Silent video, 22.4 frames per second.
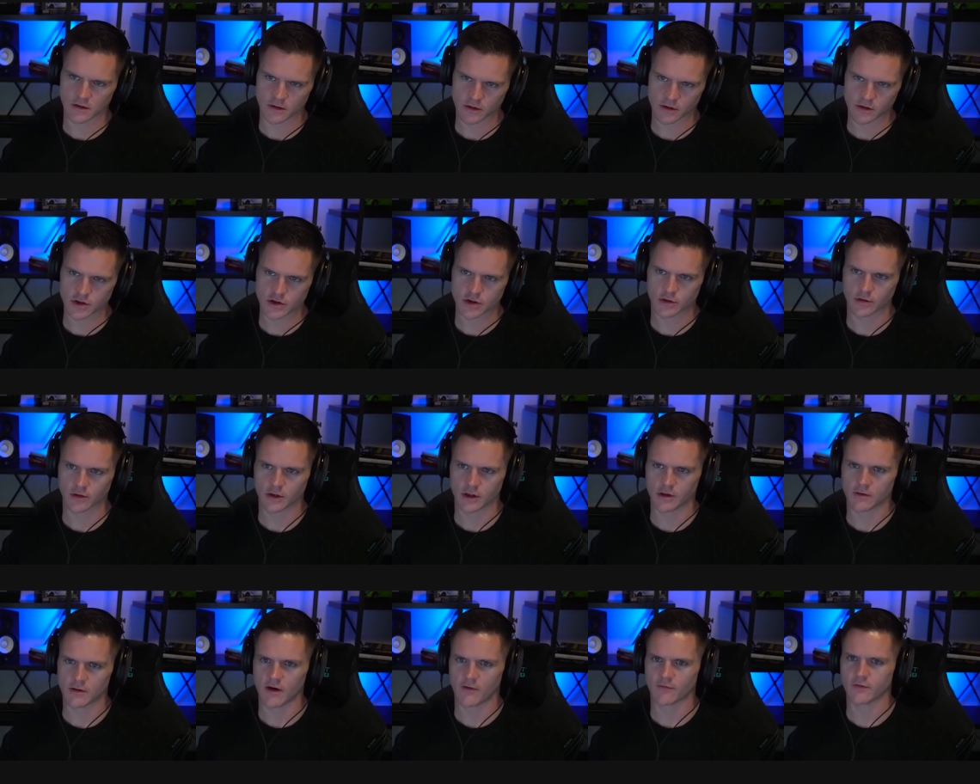surely
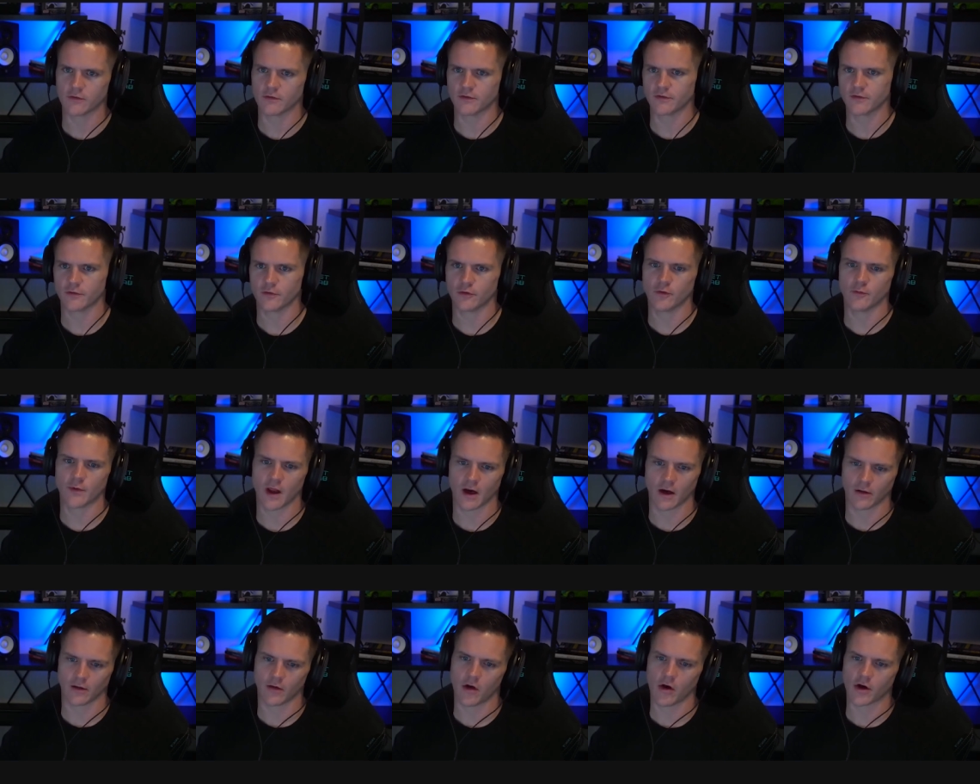you have to assume that
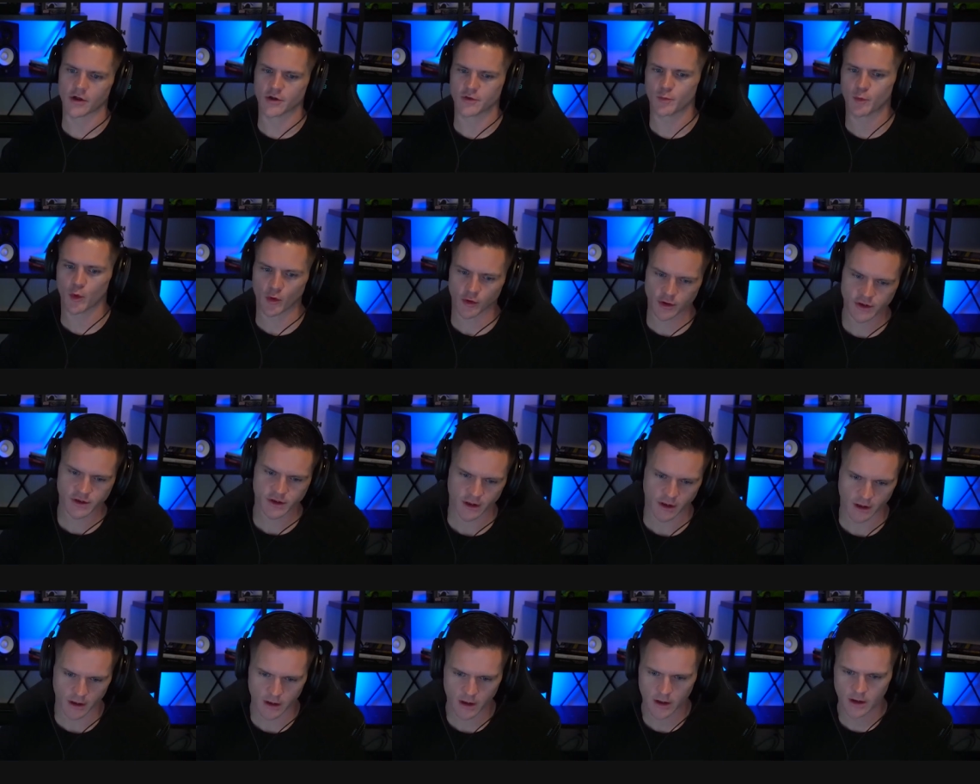a large
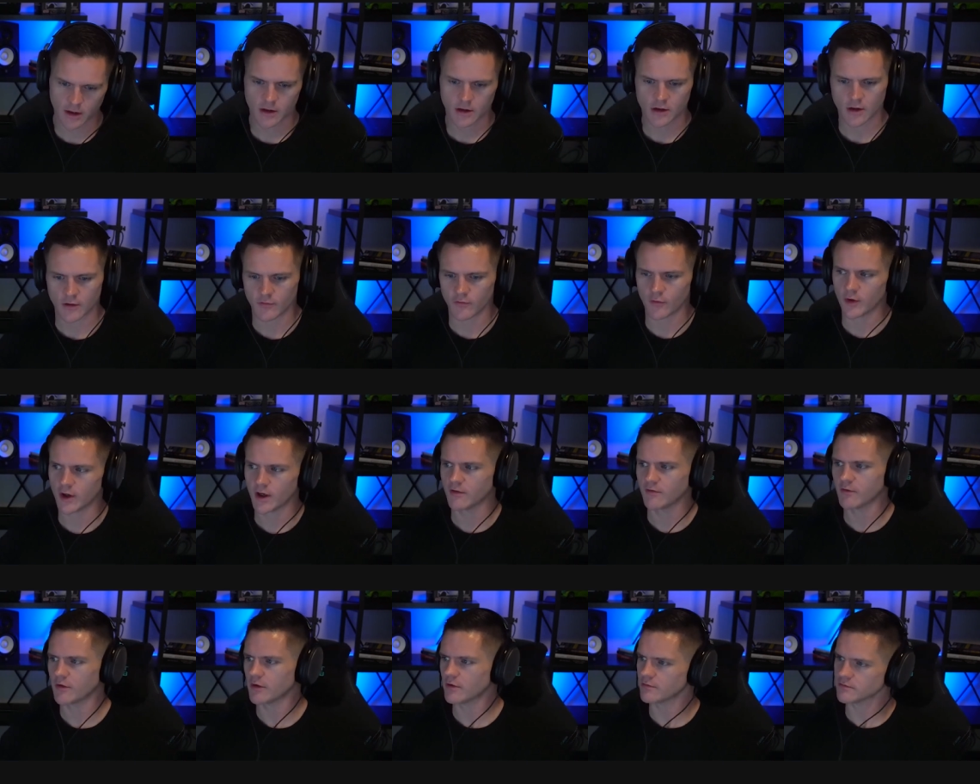portion of
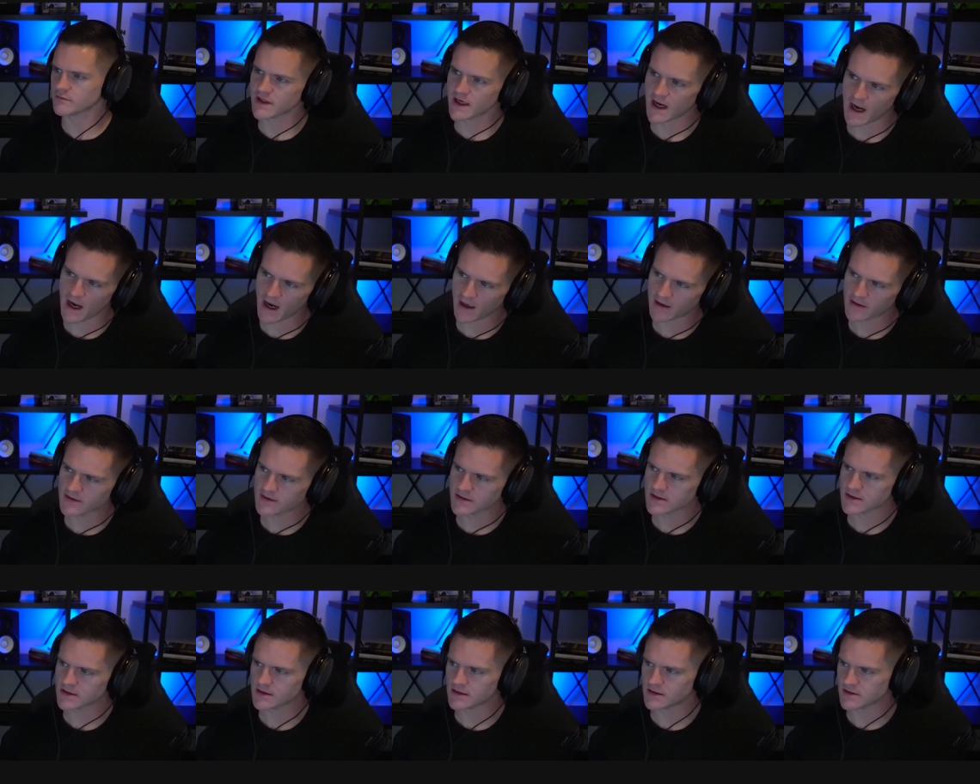whatever
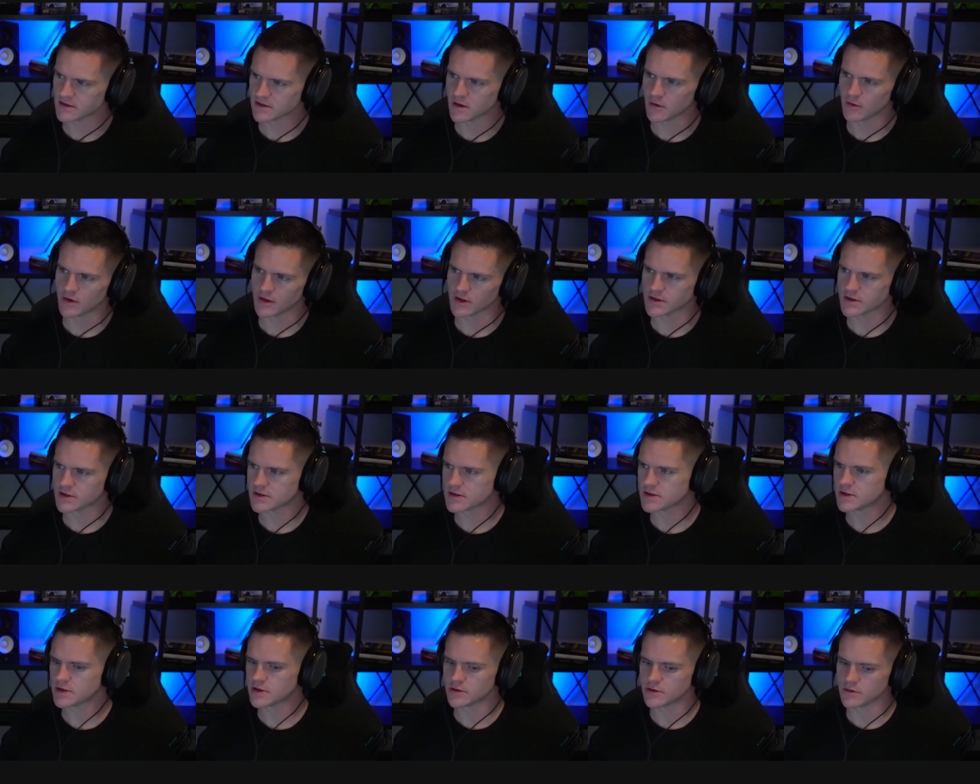tax is going
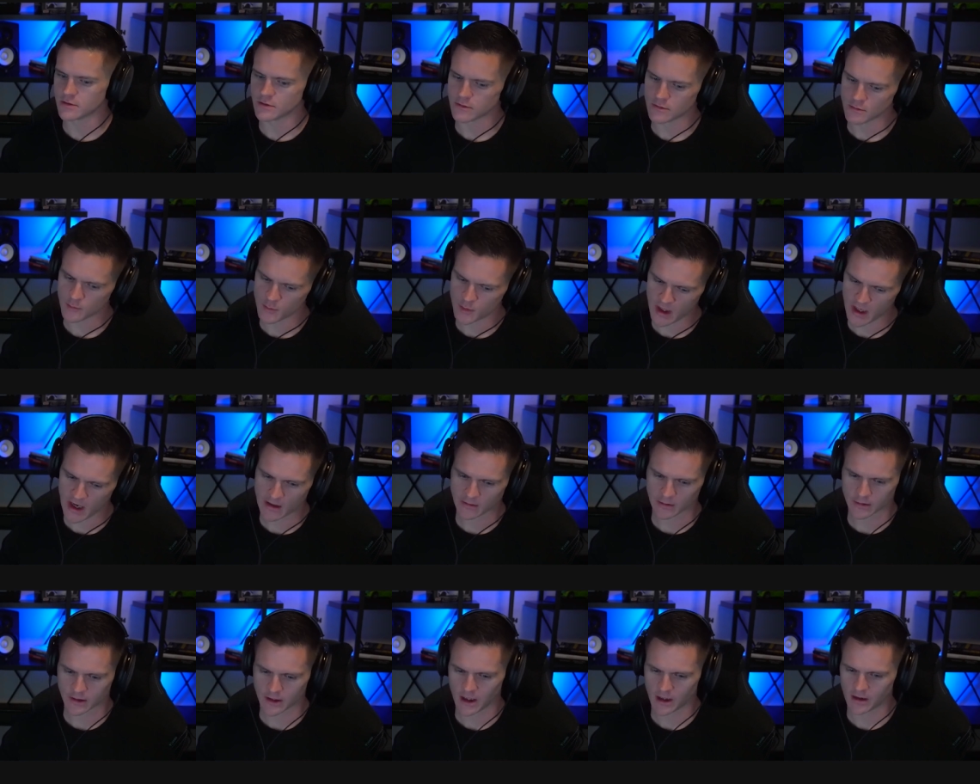to be
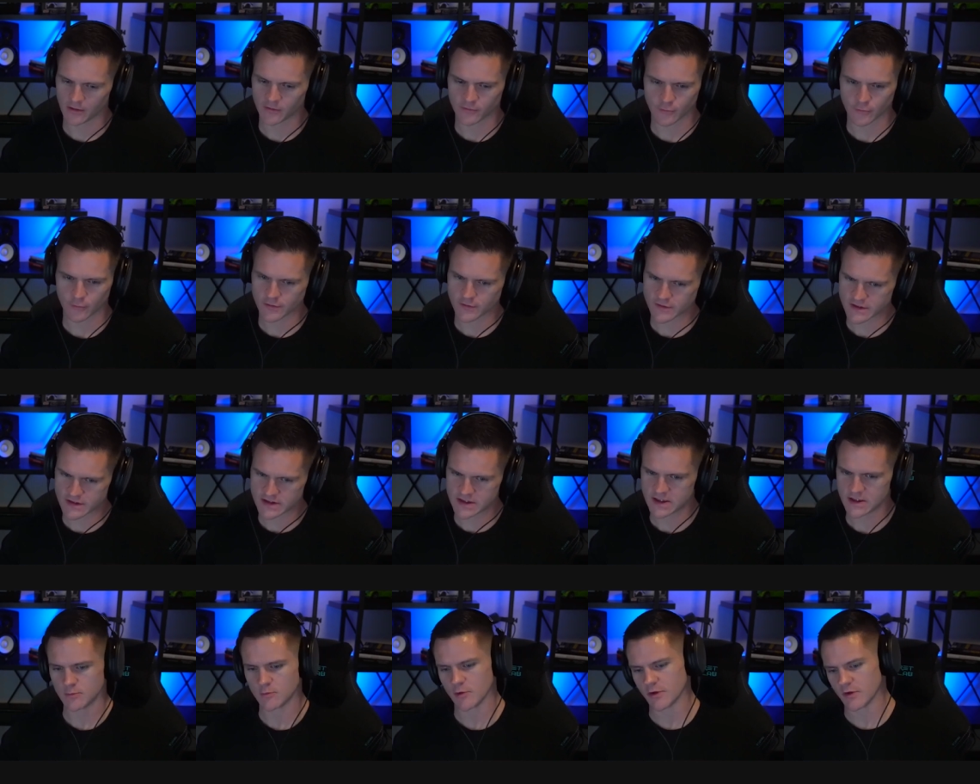allocated towards the
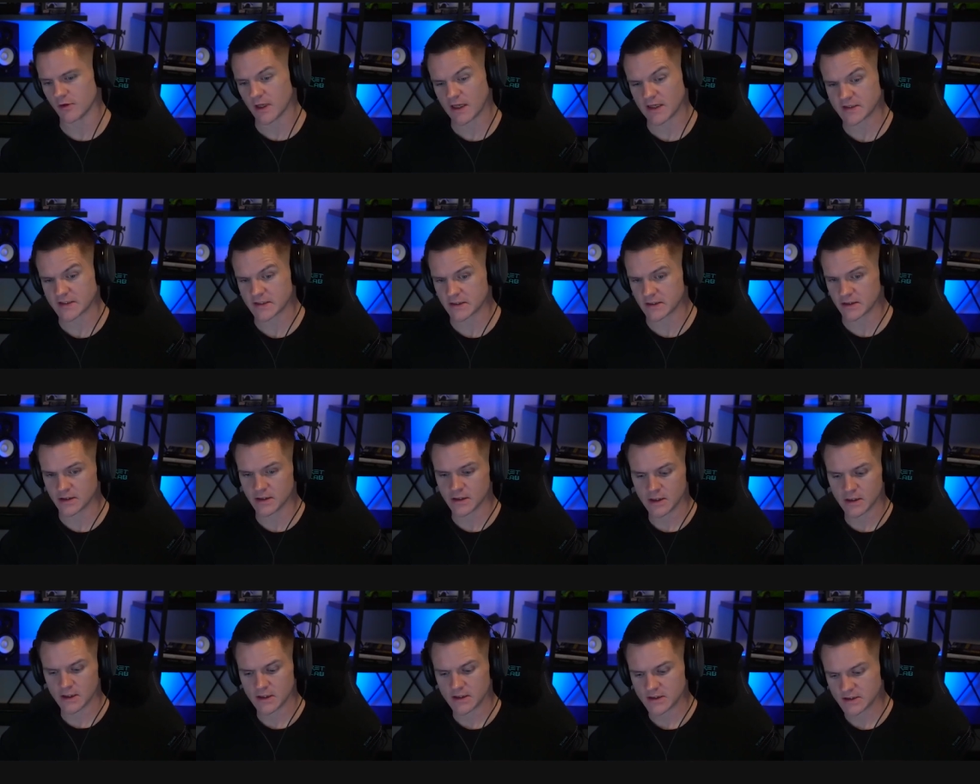team, whether that's in
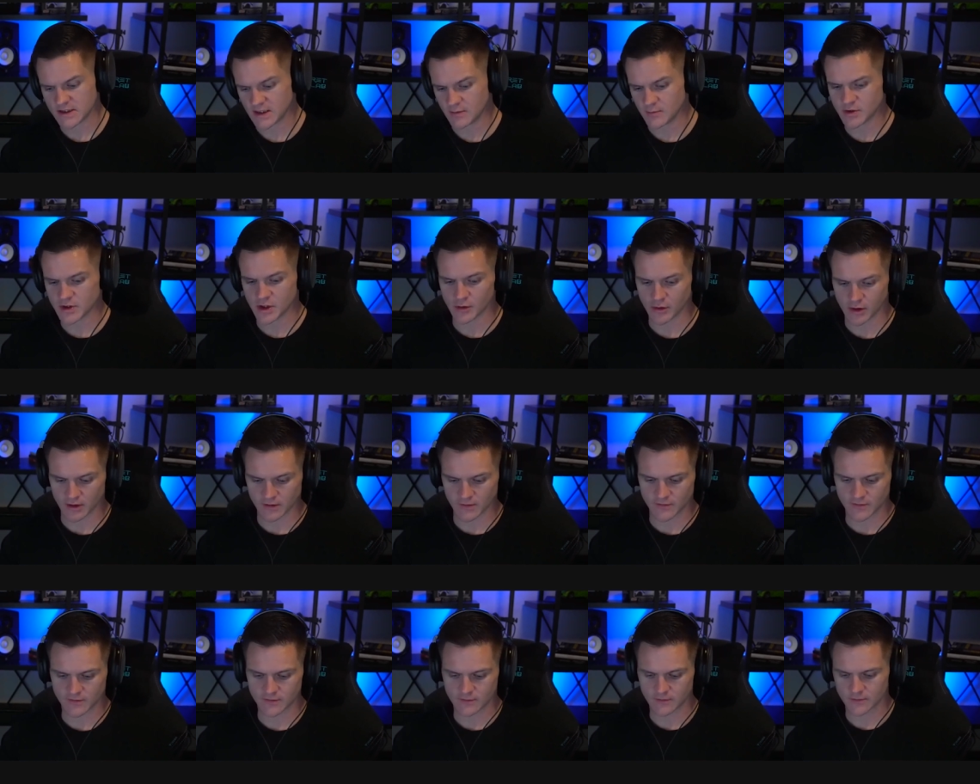team
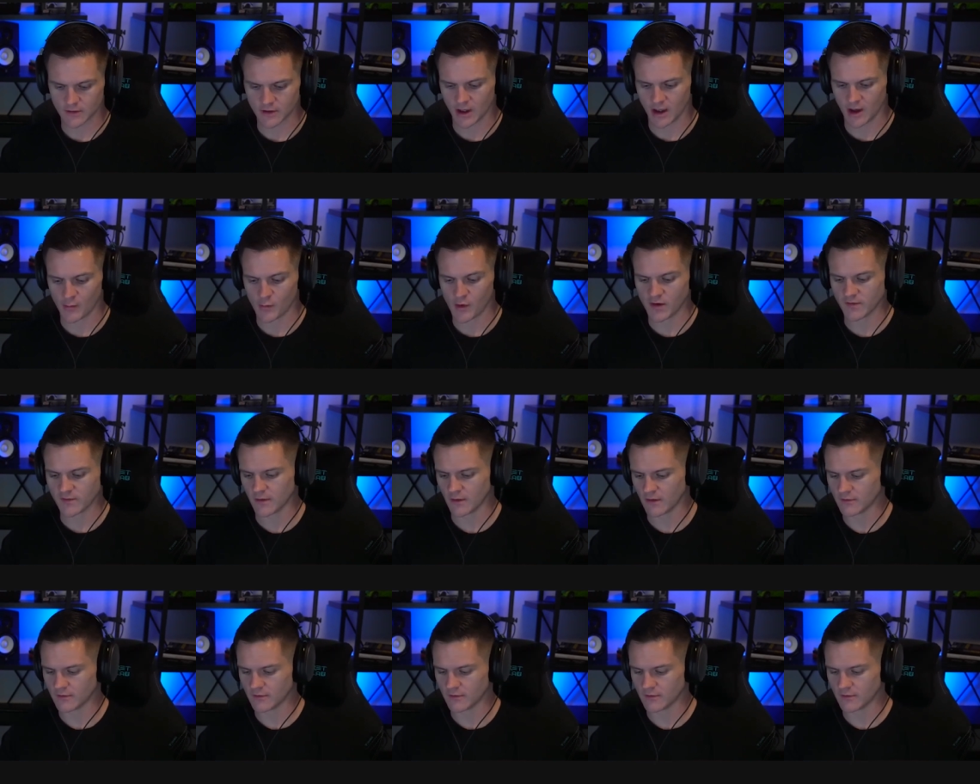tokens uh, based on